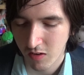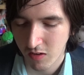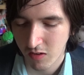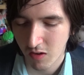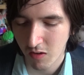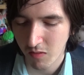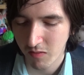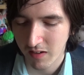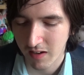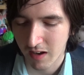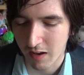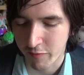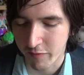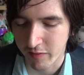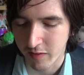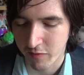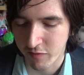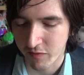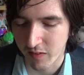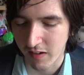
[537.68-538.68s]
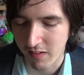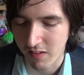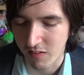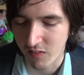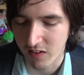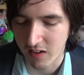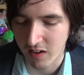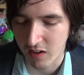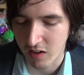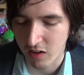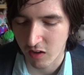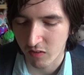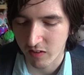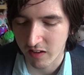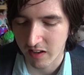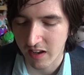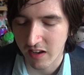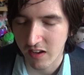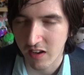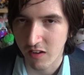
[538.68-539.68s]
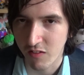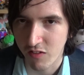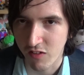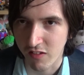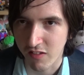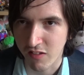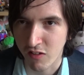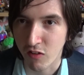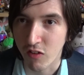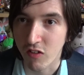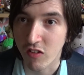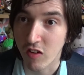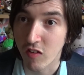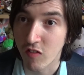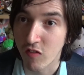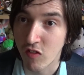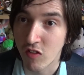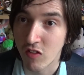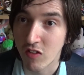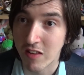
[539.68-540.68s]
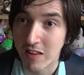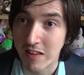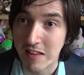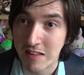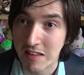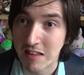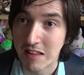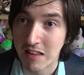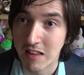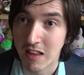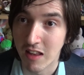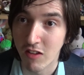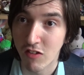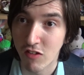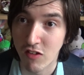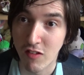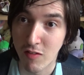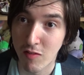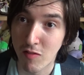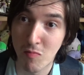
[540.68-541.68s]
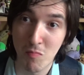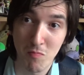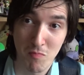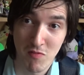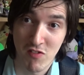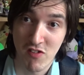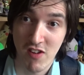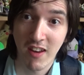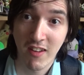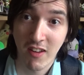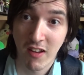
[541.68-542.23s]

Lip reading: don't laugh in the face of a little old lady if she's told you that she's shit